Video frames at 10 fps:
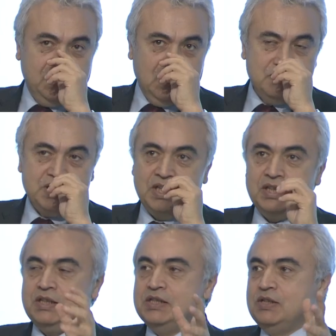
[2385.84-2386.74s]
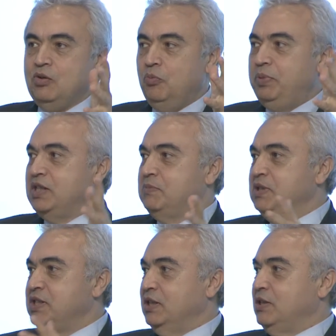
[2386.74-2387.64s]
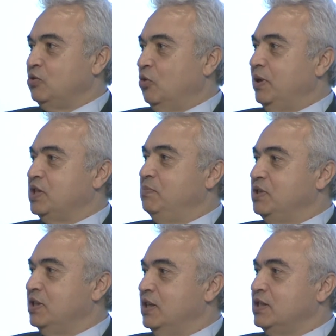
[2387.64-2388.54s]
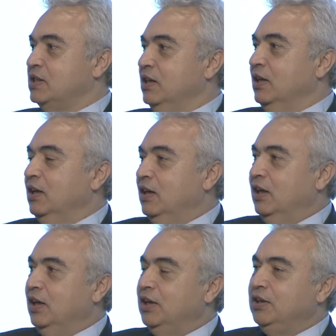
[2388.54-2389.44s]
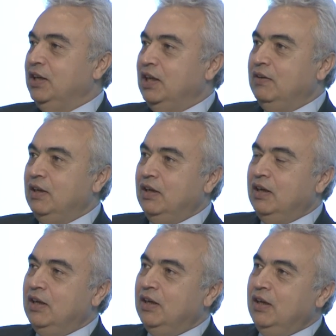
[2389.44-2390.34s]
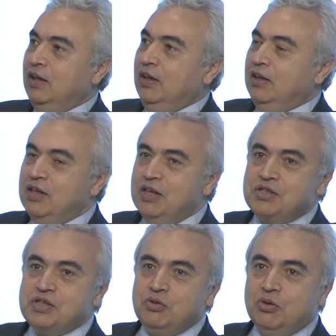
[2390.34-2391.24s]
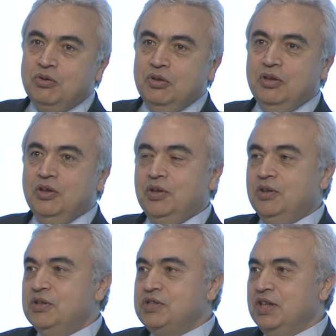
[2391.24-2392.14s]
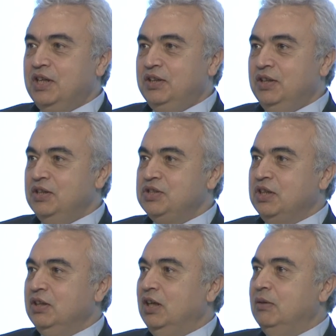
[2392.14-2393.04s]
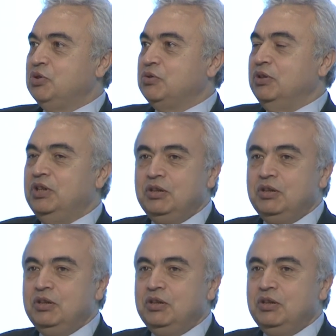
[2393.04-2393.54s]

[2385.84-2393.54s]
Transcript: I'm saying is OPEC's business is OPEC's business. They have a strong Secretary General. I'm sure he